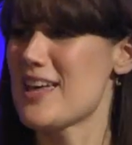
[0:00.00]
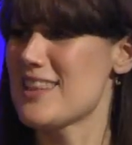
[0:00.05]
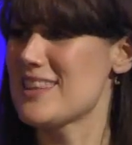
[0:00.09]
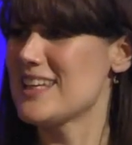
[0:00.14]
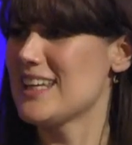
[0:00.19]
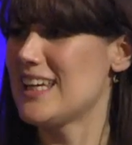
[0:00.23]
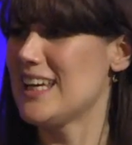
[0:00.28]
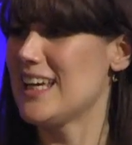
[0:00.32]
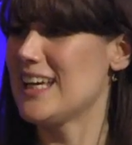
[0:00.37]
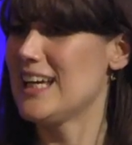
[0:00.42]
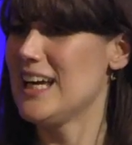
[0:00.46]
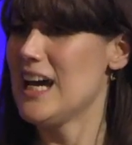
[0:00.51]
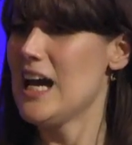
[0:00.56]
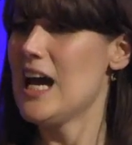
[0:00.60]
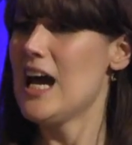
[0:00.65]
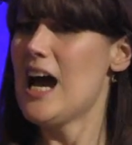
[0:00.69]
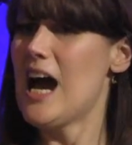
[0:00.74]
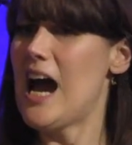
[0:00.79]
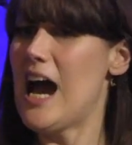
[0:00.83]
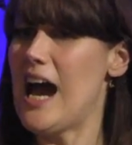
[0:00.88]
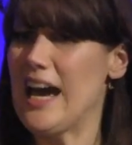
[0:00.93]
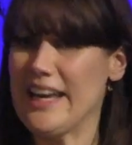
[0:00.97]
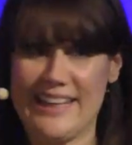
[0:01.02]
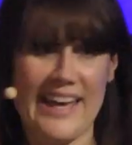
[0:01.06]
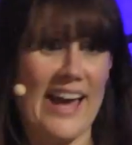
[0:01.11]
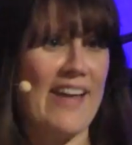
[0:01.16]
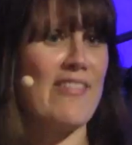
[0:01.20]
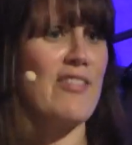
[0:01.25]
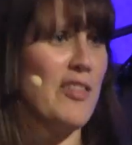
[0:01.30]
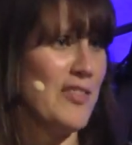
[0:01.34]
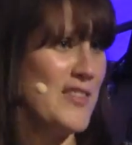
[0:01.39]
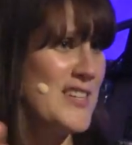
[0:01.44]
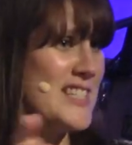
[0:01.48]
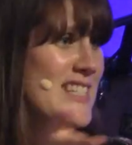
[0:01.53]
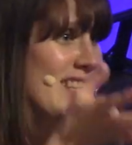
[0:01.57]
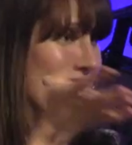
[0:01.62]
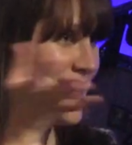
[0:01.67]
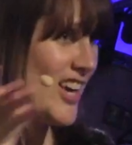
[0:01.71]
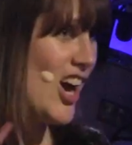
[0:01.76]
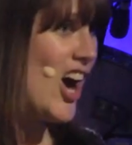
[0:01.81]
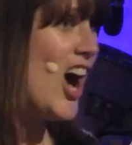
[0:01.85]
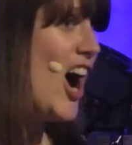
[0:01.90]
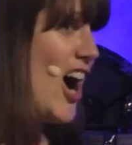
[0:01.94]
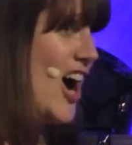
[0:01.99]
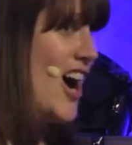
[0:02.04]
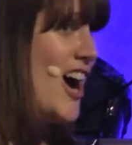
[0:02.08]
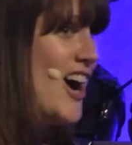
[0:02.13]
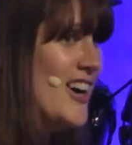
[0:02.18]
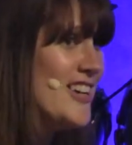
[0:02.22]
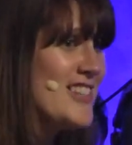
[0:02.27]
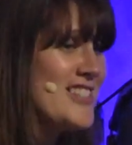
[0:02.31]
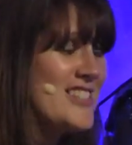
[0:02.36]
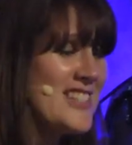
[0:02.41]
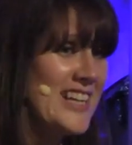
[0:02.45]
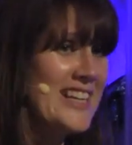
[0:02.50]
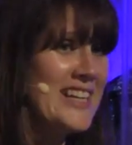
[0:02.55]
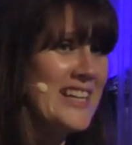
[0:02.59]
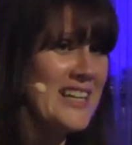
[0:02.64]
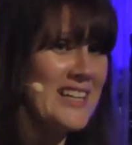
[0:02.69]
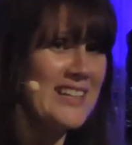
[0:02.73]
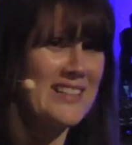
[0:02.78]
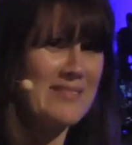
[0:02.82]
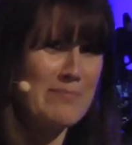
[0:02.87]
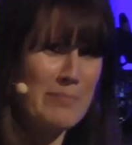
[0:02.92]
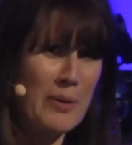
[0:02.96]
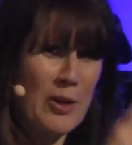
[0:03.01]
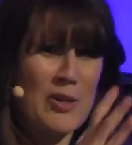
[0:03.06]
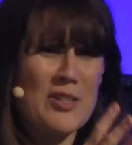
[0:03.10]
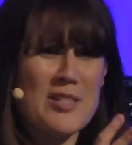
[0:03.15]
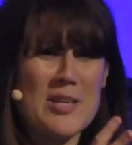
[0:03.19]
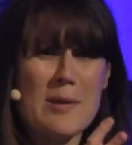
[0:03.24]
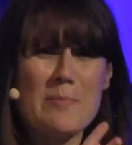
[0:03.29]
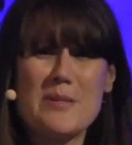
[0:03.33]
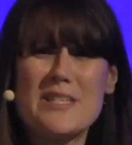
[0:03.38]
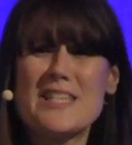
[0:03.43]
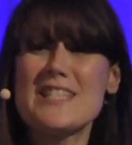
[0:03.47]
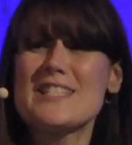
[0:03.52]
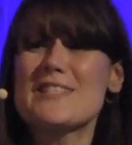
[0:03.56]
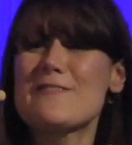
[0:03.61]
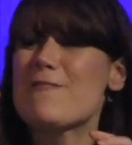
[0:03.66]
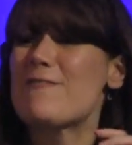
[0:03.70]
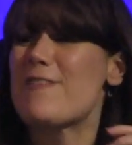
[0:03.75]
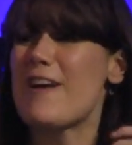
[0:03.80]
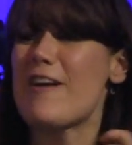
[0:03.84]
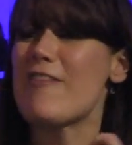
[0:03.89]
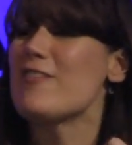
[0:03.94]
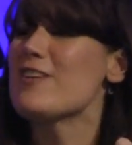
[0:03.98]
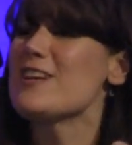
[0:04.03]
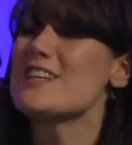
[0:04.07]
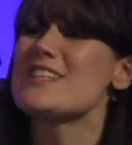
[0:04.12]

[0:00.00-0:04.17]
thinking, I get that this is art and it belongs here, but it's very